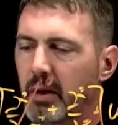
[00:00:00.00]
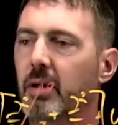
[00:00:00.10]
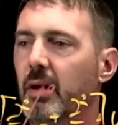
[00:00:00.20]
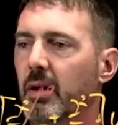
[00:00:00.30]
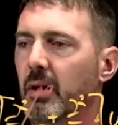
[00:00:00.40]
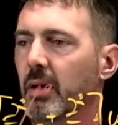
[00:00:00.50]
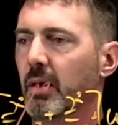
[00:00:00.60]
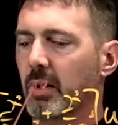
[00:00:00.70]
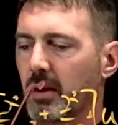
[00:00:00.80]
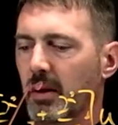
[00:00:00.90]

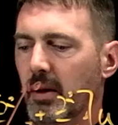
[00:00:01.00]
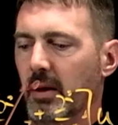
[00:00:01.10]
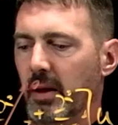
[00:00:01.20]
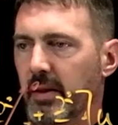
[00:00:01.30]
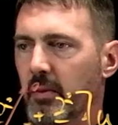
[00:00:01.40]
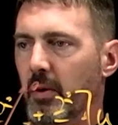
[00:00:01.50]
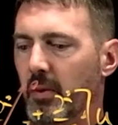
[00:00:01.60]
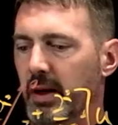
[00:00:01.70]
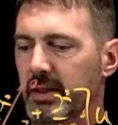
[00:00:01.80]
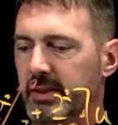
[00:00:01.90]
And then when
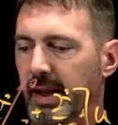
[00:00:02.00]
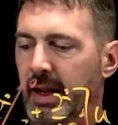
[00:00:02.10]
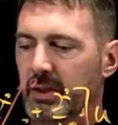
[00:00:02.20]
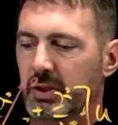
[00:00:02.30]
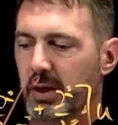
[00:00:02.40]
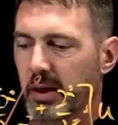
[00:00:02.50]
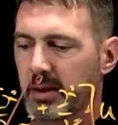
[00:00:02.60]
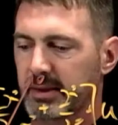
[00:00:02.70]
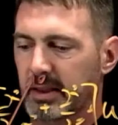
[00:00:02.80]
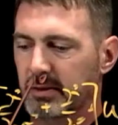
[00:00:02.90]
y is h,
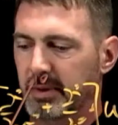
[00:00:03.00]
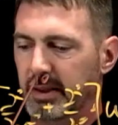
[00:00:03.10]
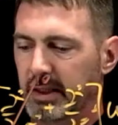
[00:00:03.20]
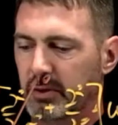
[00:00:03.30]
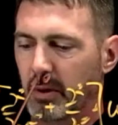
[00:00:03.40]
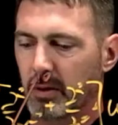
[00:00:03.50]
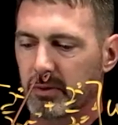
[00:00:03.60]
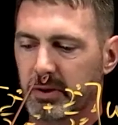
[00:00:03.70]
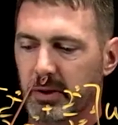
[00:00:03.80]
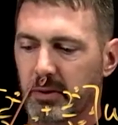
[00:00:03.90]
this gives me an h squared over
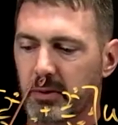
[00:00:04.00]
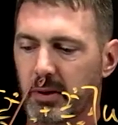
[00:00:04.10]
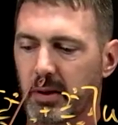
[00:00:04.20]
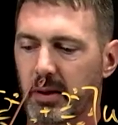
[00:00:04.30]
2,